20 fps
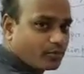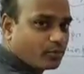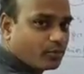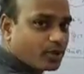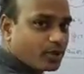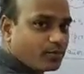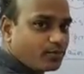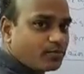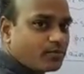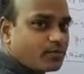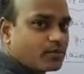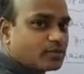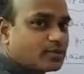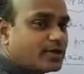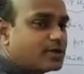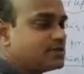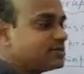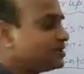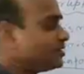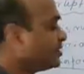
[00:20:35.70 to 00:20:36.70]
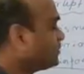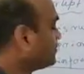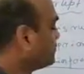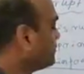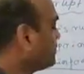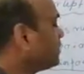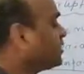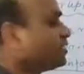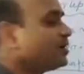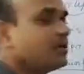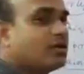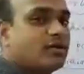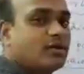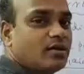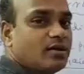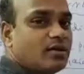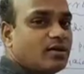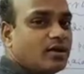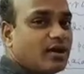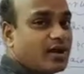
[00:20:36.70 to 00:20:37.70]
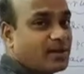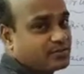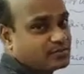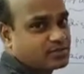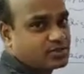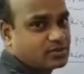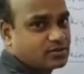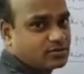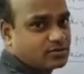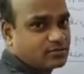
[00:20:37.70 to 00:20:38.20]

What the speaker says: program that is being left